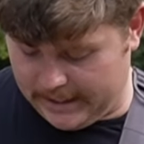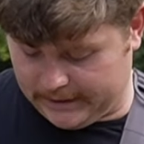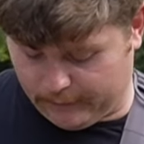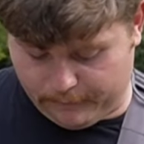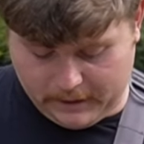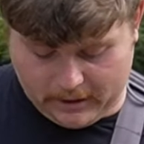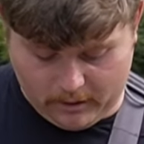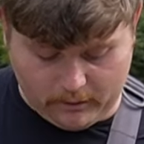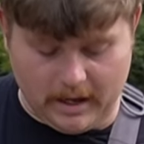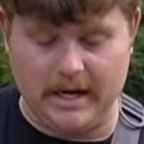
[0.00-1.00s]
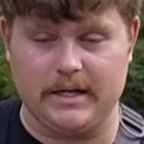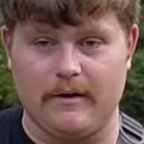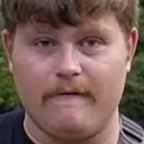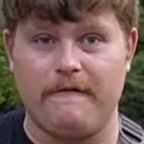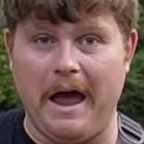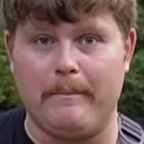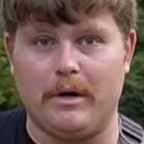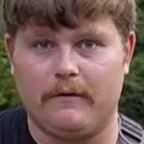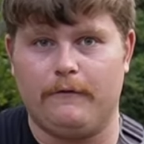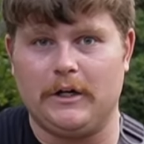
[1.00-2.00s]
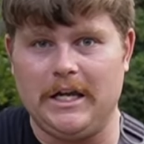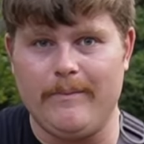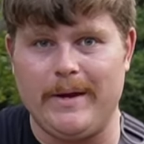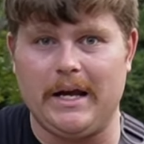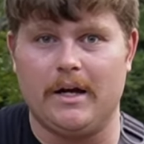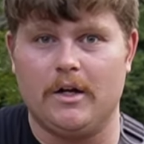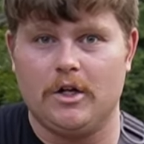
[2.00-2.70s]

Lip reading: and it's a very great fabric for keeping